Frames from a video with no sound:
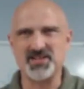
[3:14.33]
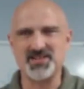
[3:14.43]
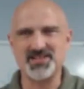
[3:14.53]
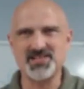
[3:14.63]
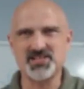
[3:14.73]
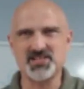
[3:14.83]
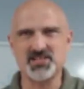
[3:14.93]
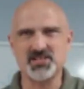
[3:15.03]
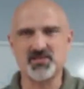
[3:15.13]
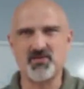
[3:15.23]
this
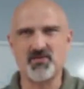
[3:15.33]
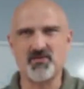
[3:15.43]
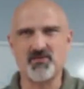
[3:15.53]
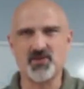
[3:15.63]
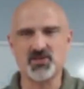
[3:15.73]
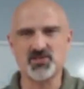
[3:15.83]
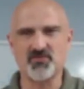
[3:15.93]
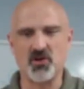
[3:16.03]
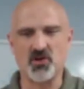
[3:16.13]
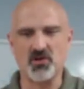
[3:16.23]
is, first
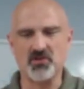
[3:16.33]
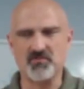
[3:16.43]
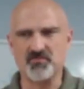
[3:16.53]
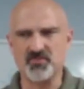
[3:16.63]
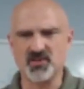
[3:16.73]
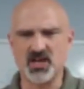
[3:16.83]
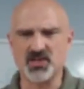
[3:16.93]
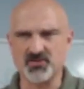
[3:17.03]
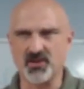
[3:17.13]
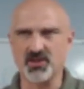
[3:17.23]
of all,
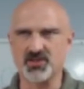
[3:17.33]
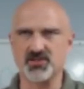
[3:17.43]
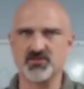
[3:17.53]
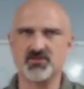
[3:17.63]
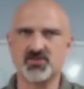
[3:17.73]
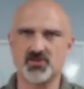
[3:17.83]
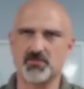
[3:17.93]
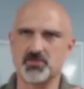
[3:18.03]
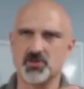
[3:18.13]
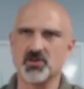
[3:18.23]
contrary to
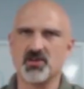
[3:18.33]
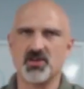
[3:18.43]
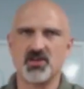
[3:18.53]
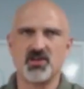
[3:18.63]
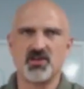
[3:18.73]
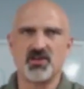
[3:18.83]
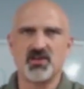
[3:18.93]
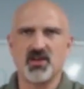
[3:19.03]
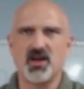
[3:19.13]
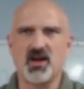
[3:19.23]
Scripture,
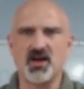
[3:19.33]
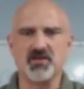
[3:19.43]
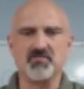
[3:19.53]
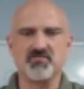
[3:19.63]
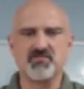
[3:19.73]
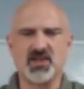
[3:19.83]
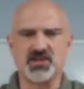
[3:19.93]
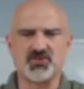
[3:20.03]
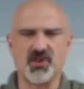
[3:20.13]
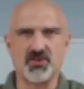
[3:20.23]

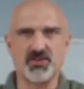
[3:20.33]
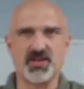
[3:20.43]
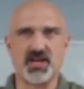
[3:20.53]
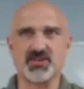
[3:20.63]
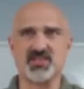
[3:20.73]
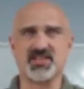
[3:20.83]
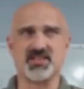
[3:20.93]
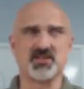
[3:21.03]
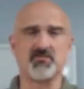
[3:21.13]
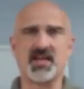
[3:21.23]
contrary to the ninth and
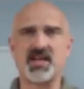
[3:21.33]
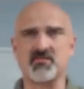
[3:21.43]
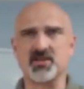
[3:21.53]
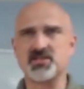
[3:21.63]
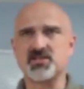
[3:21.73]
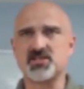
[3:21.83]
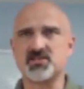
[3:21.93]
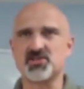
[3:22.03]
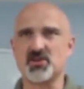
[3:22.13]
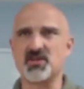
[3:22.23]
tenth commandments.
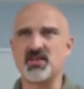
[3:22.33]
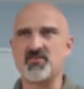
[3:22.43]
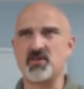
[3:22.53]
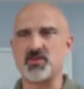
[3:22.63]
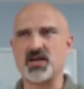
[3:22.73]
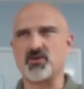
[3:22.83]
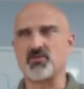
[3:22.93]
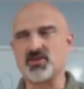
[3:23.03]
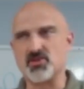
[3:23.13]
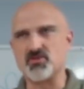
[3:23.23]
So even without
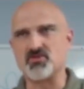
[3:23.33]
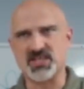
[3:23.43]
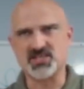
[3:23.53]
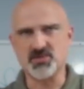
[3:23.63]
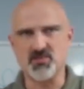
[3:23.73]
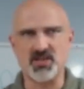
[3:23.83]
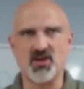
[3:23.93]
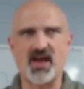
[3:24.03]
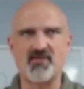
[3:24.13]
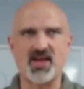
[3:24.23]
going to the New Testament,
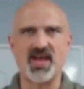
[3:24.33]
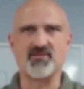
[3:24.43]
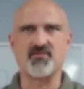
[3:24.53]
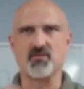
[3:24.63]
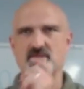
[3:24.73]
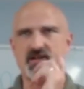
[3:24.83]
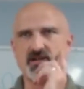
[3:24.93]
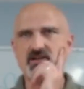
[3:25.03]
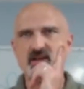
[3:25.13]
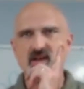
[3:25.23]
you have that
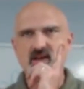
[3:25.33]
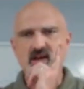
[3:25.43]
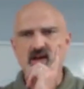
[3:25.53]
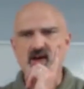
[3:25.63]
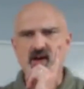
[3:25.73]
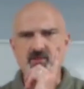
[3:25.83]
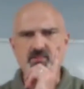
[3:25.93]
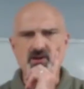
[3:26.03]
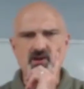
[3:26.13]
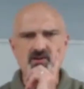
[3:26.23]
forbidden.
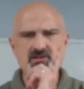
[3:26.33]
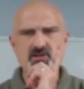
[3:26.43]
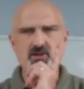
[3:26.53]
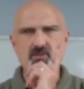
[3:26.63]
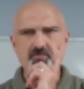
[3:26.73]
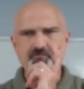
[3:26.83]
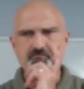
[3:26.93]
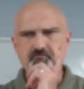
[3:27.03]
But also,